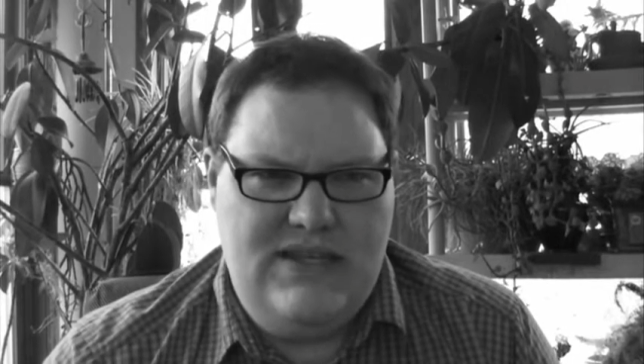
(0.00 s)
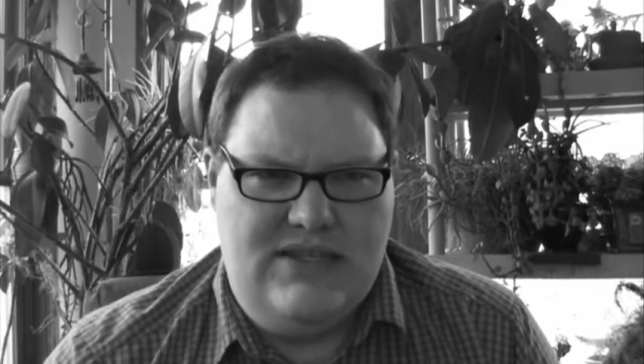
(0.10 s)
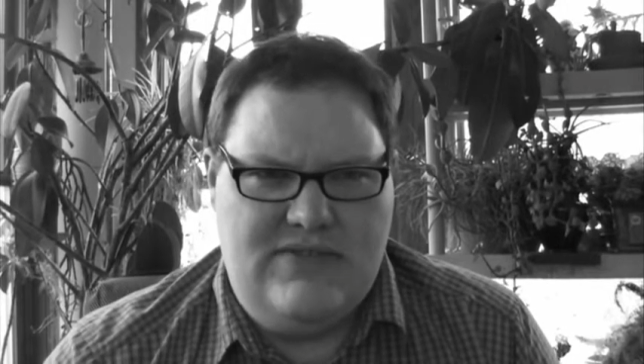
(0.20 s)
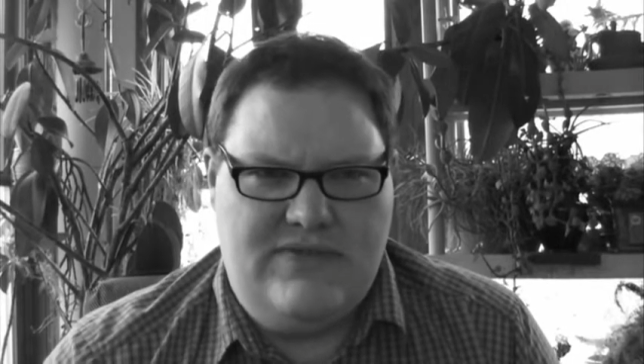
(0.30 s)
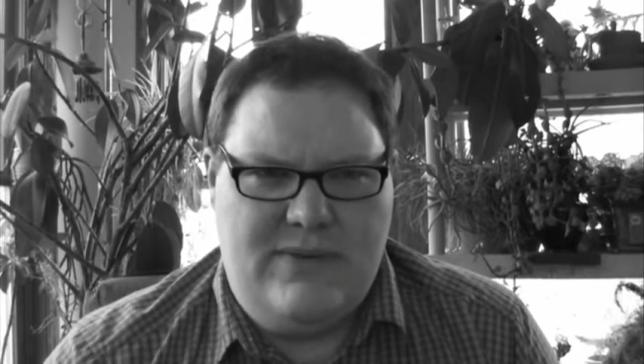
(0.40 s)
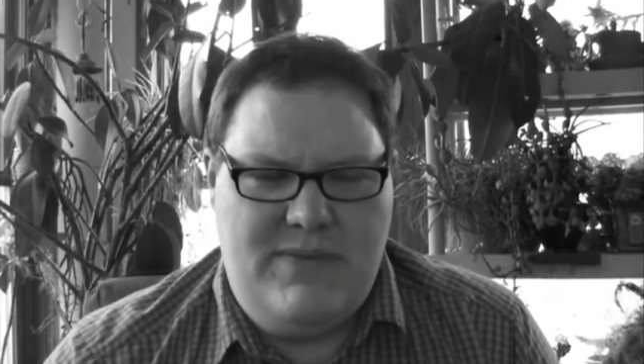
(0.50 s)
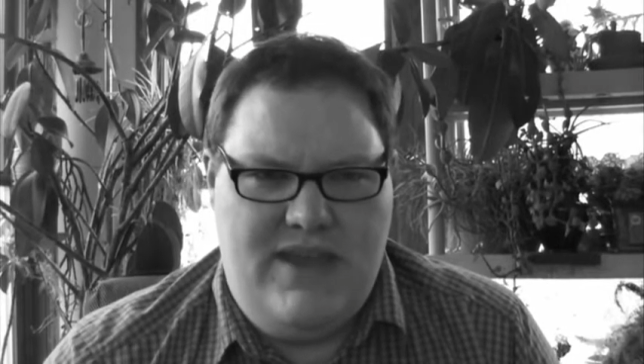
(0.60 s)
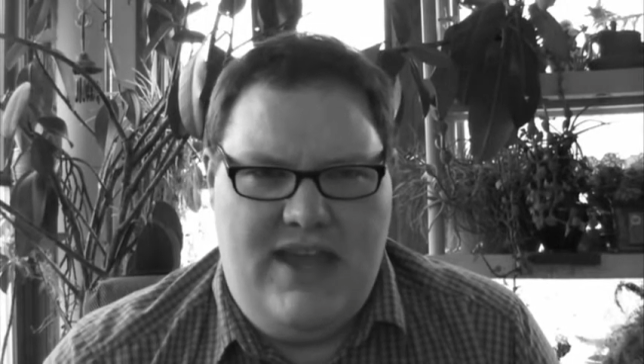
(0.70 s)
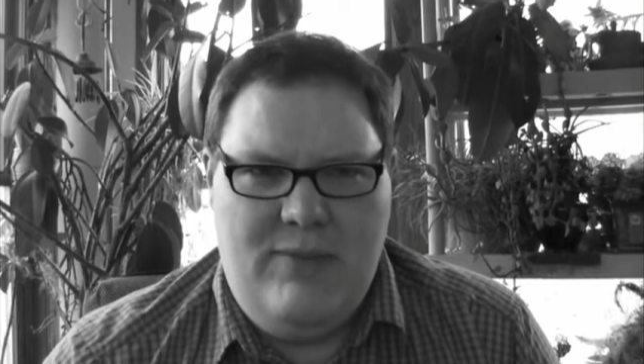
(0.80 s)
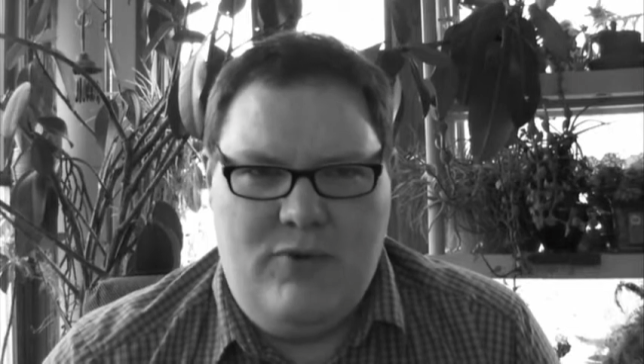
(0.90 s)
is from
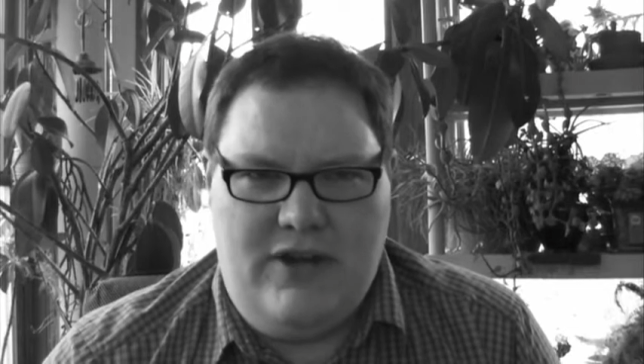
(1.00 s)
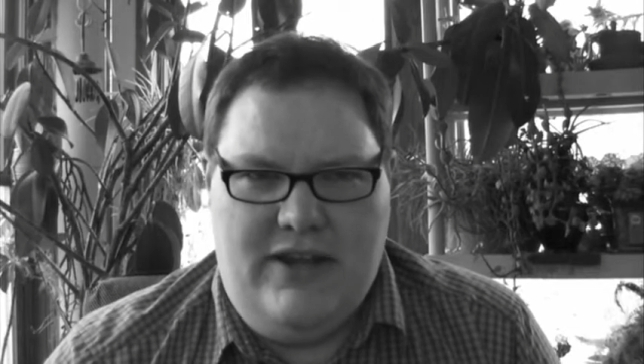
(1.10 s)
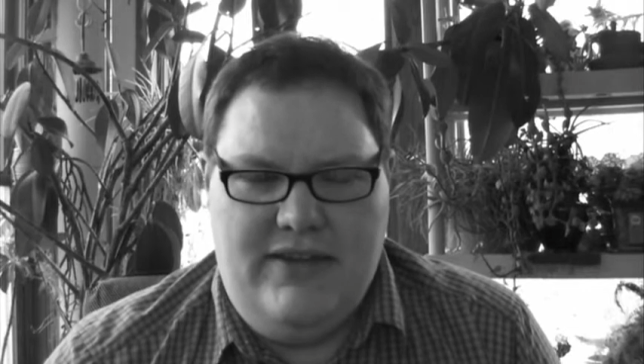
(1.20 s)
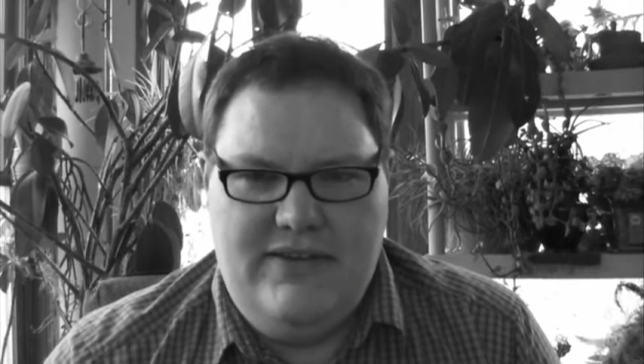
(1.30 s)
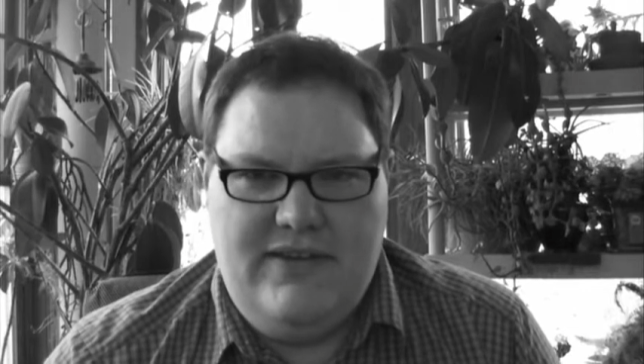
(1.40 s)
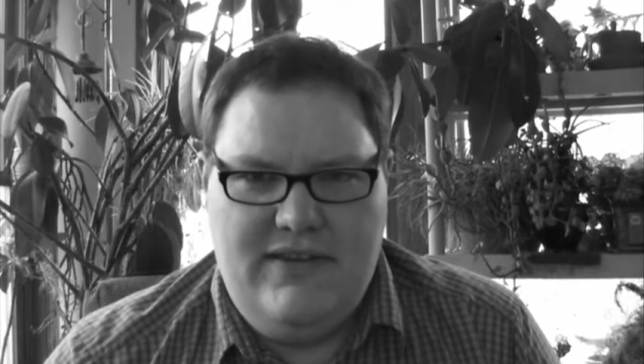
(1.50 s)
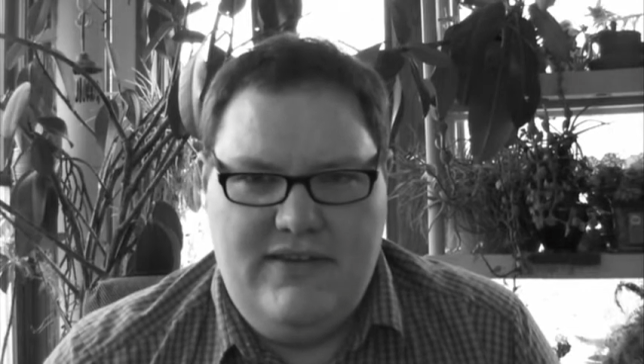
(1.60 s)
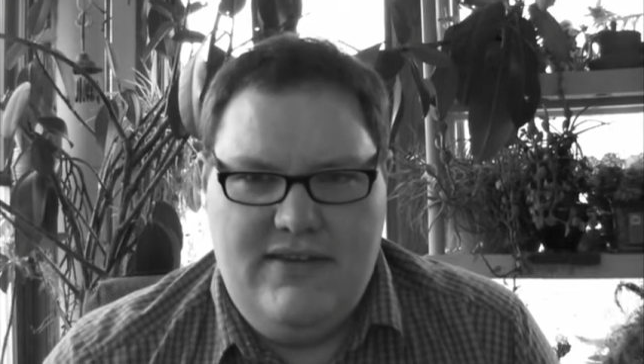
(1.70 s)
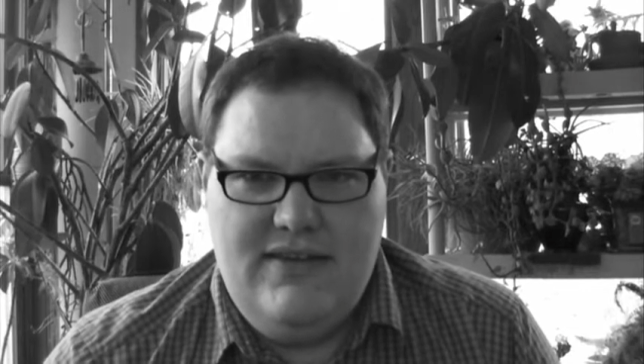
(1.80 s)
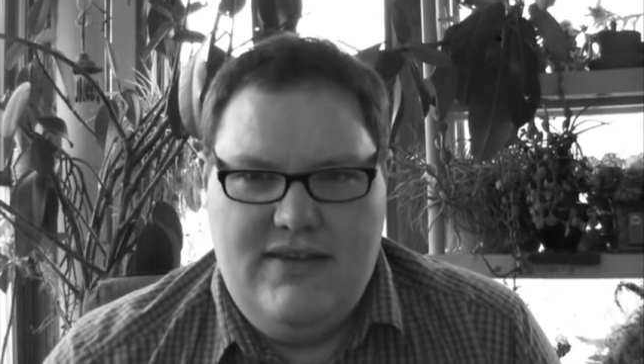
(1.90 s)
the Hebrides,
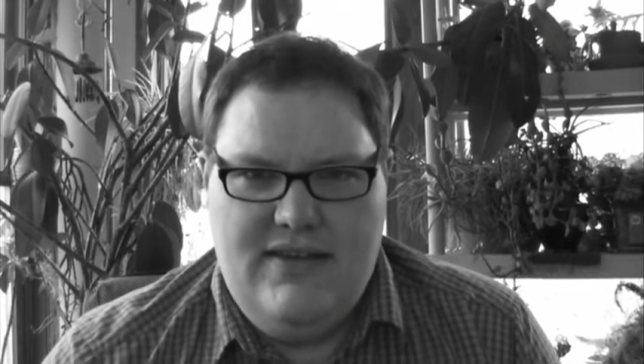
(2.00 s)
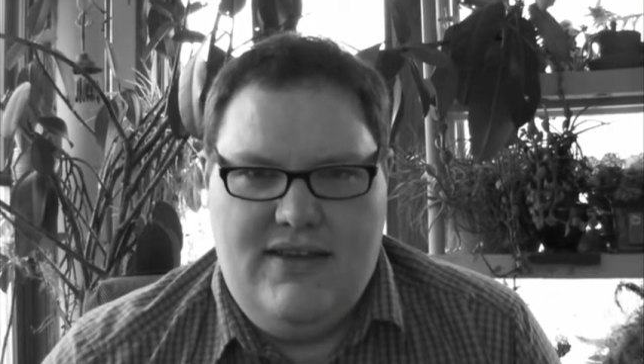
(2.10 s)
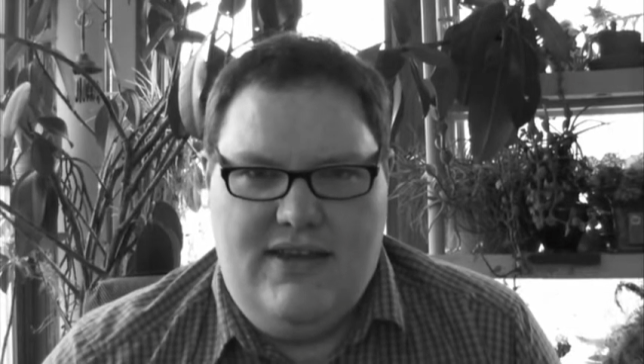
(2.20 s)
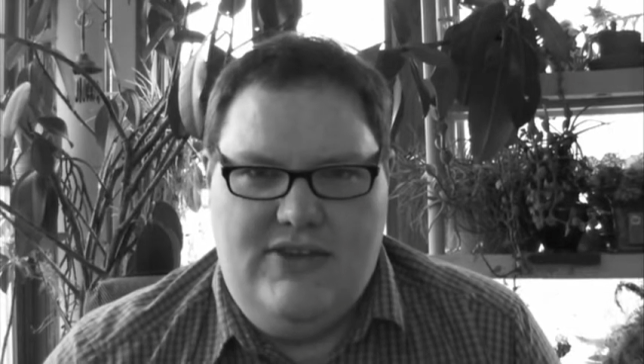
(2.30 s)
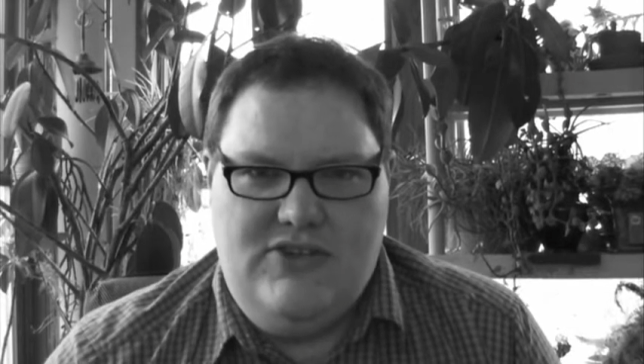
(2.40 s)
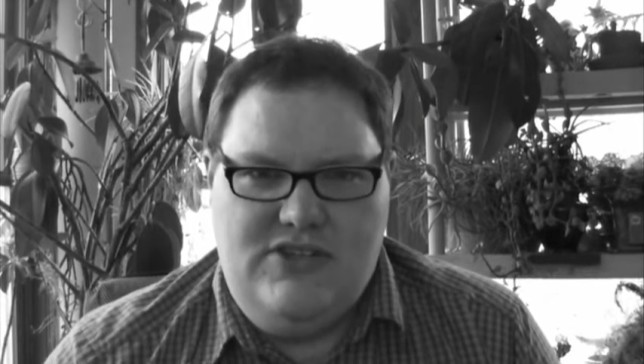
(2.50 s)
and